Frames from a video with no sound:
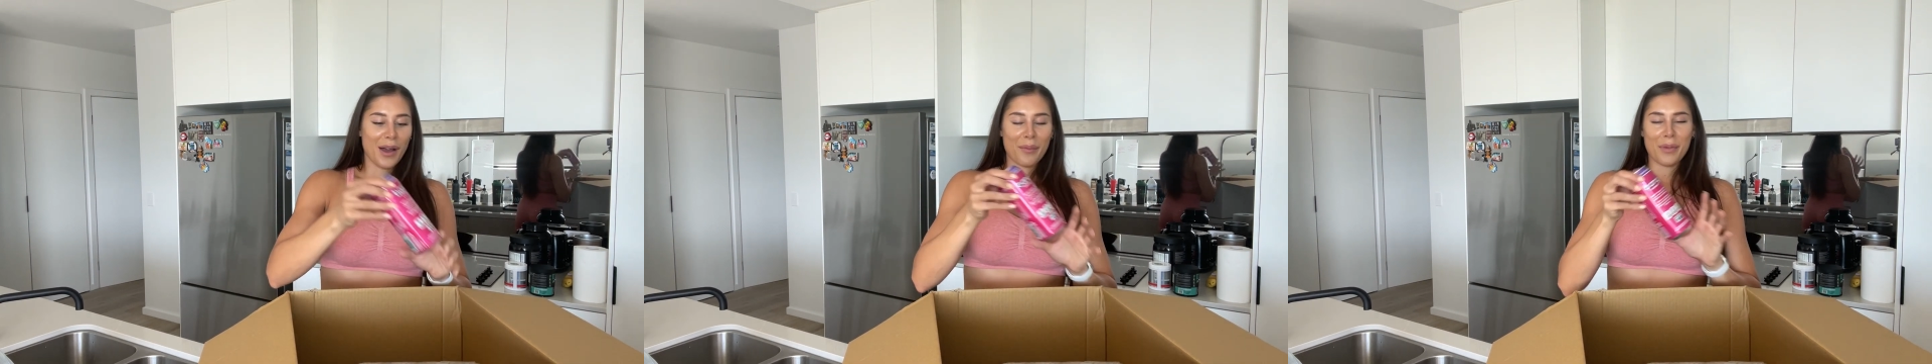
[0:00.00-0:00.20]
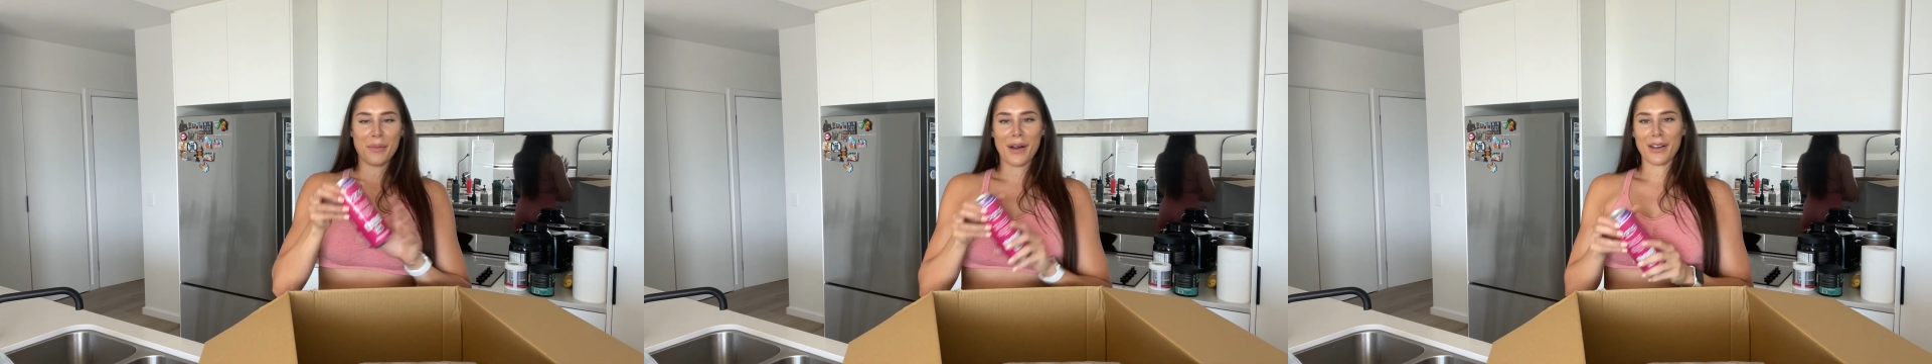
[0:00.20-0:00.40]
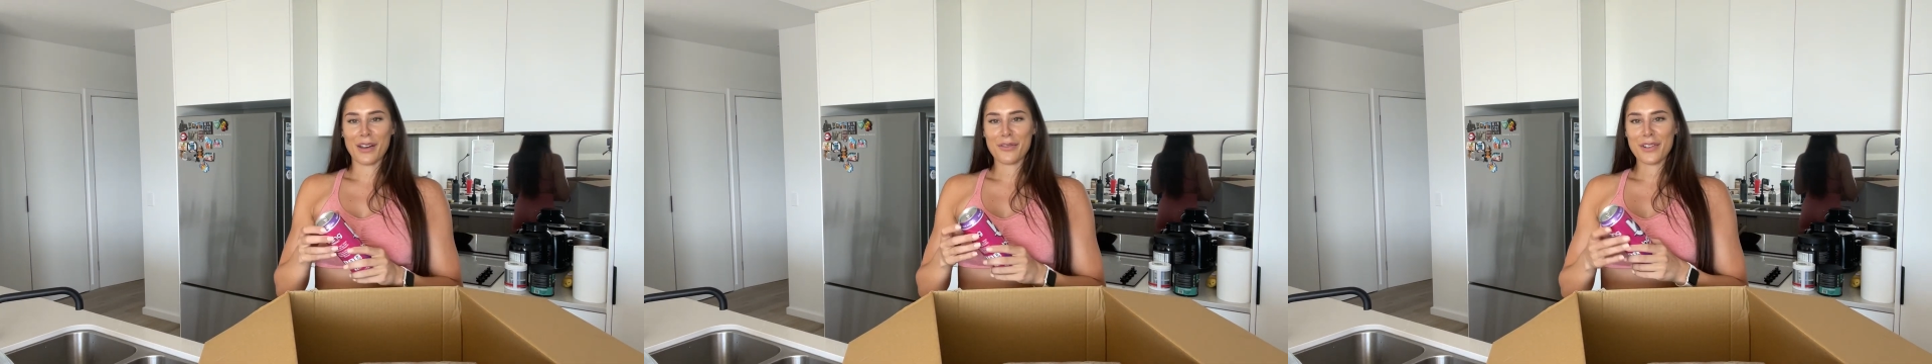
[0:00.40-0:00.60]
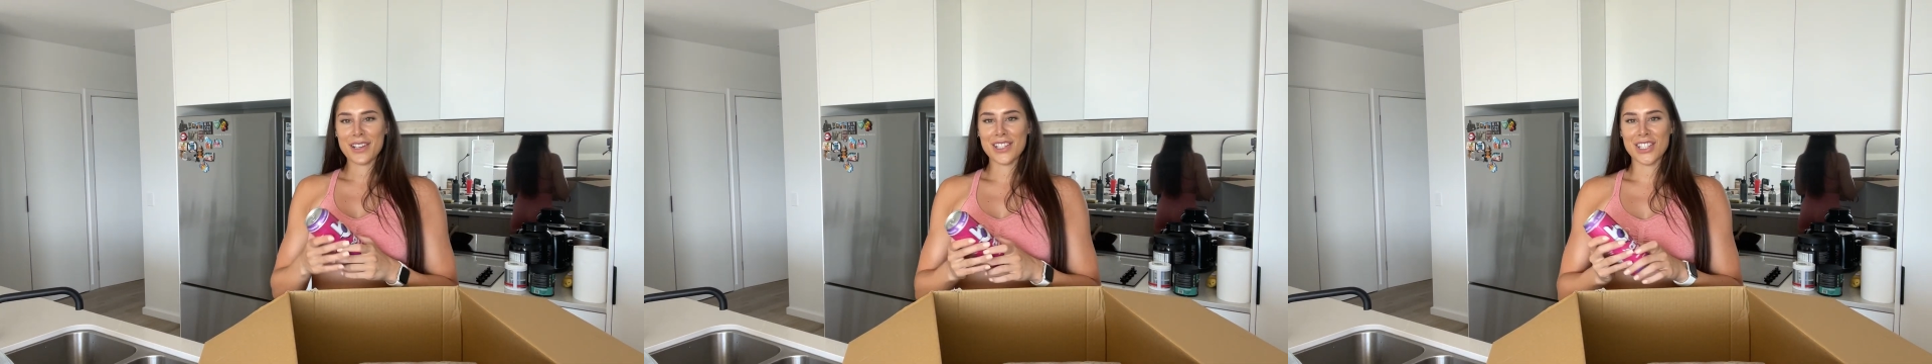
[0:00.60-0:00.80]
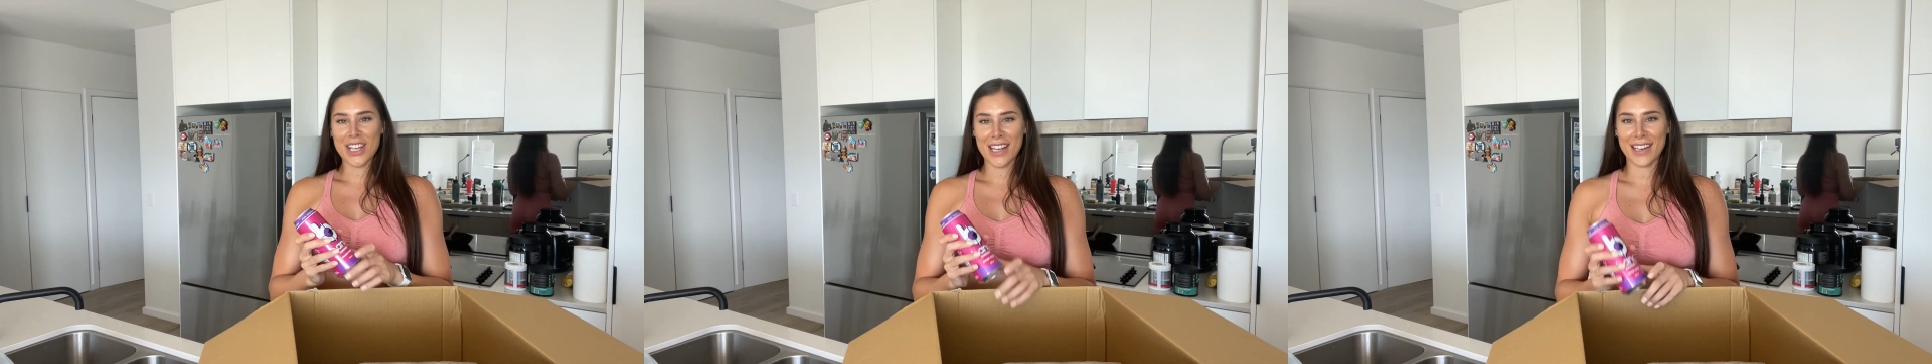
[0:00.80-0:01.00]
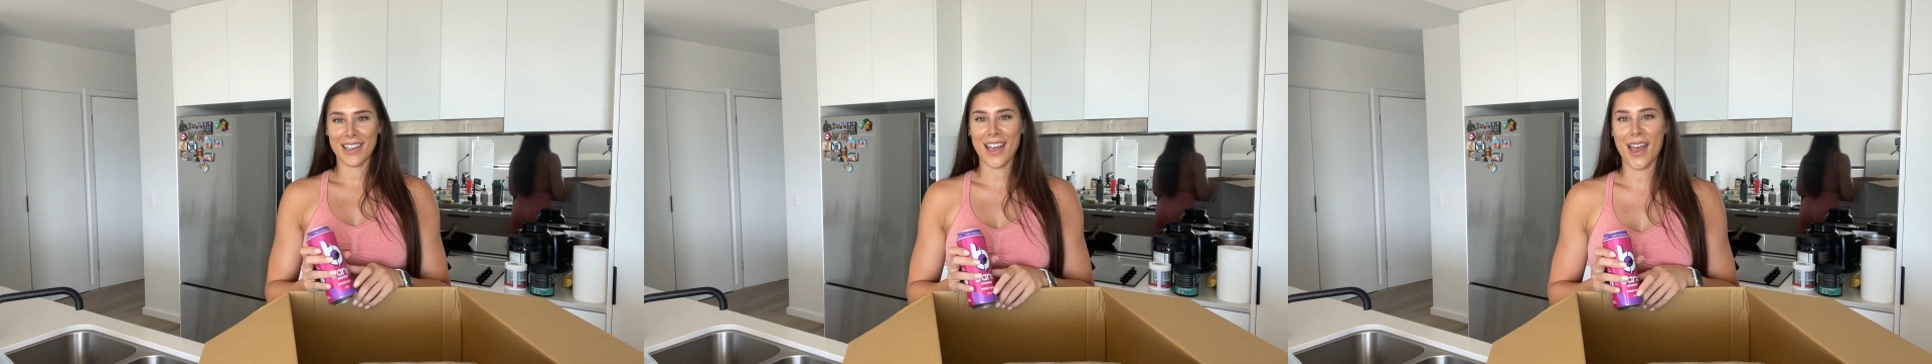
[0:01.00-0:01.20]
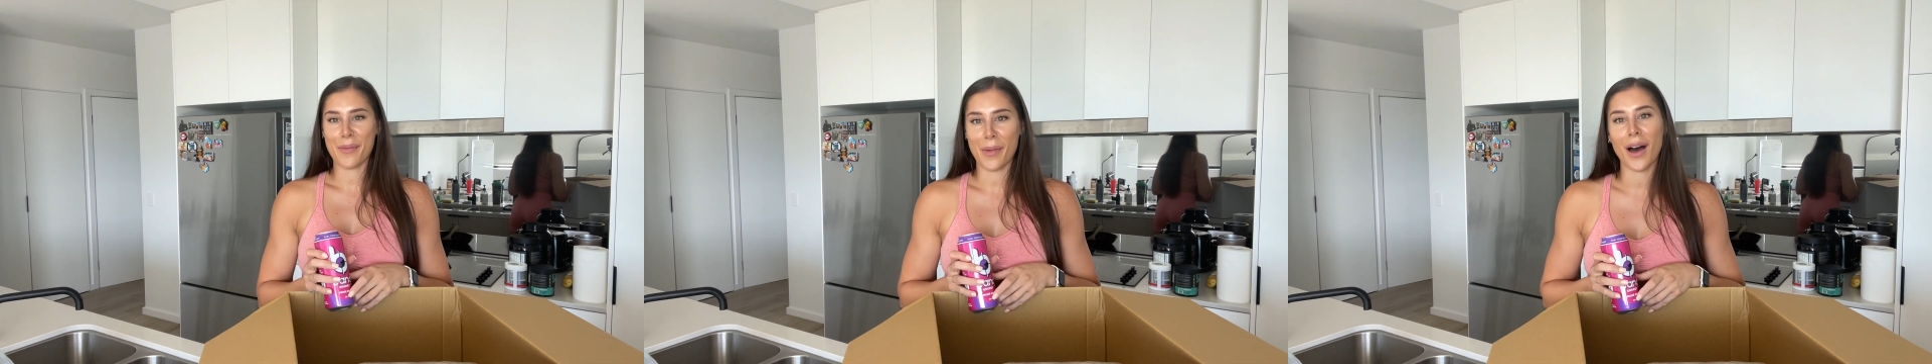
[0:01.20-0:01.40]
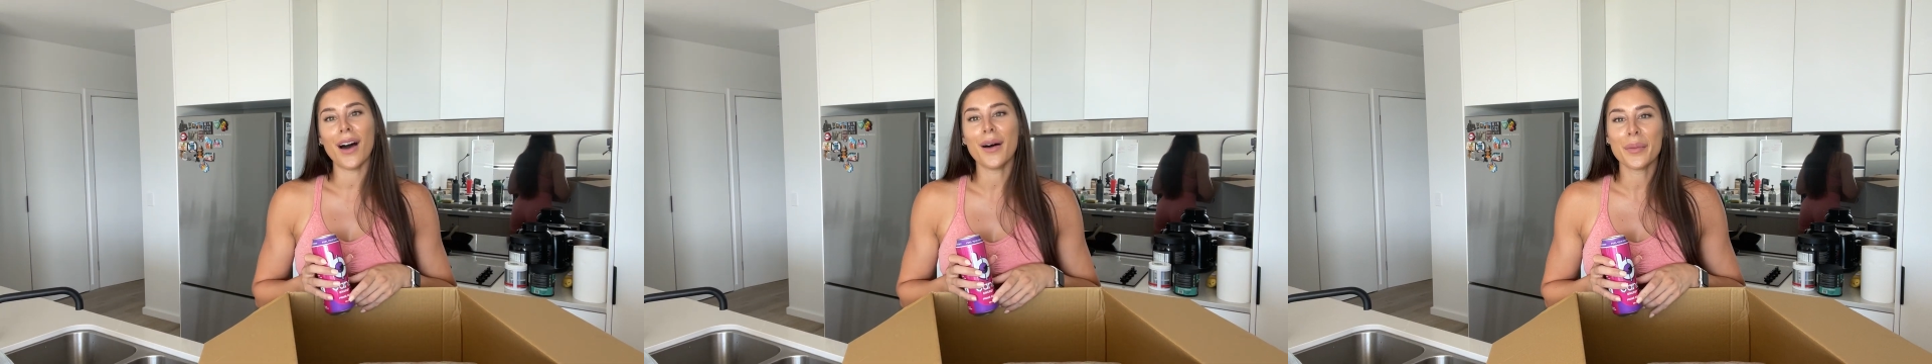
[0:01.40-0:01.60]
But my girlfriend Gina came
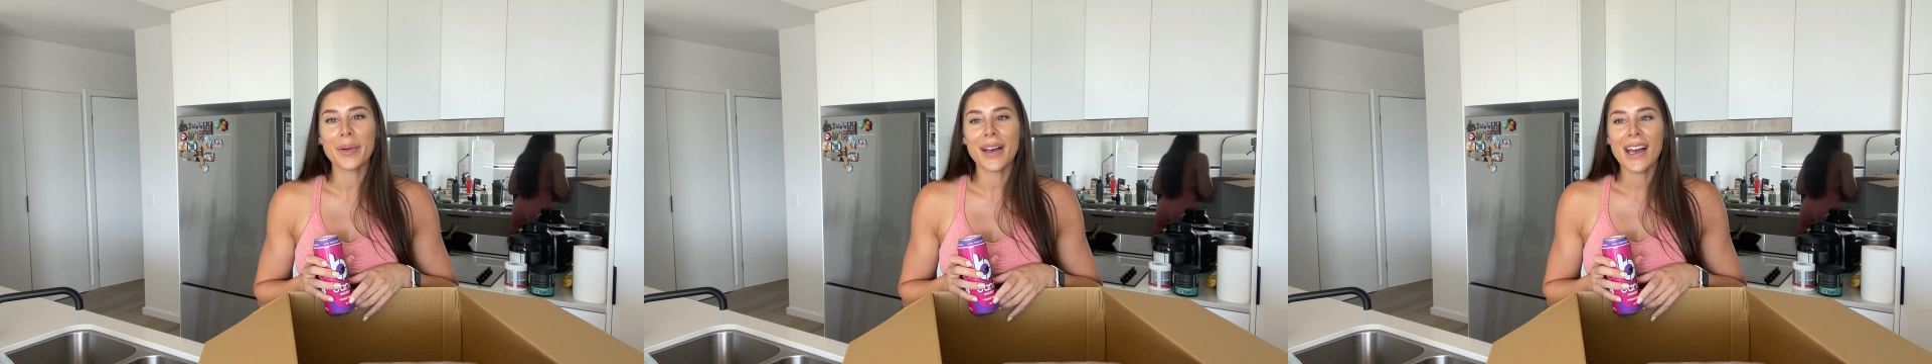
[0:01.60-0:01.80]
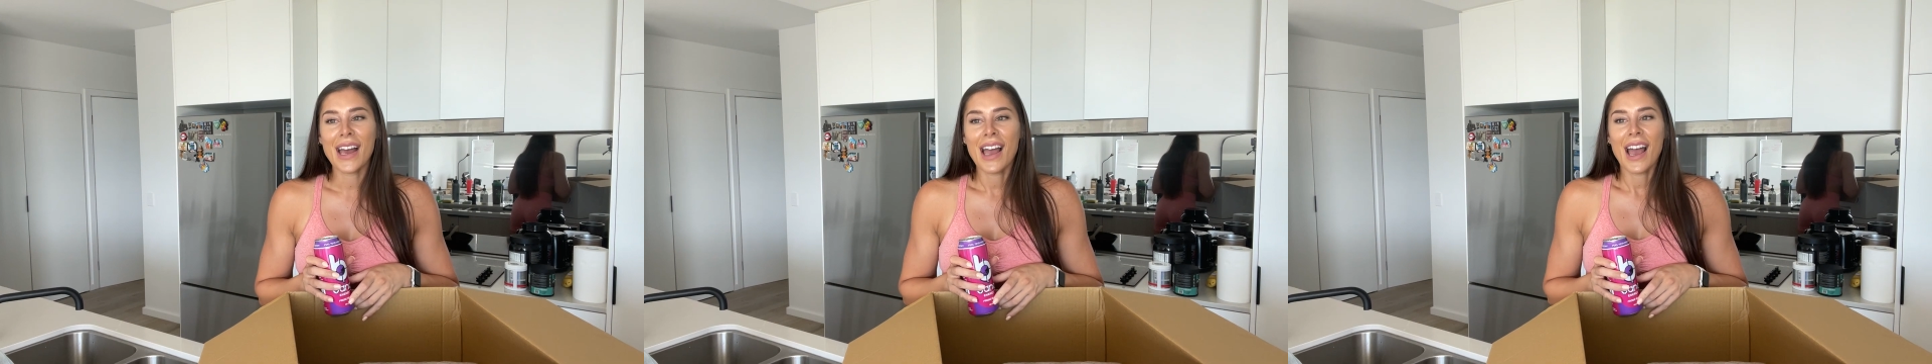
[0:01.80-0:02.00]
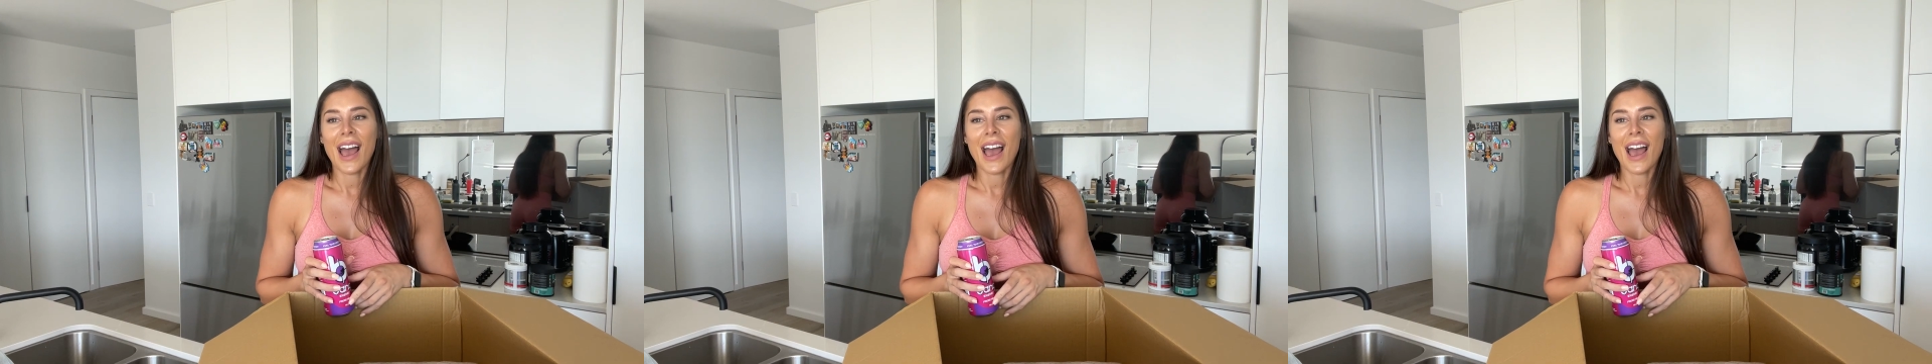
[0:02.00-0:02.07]
up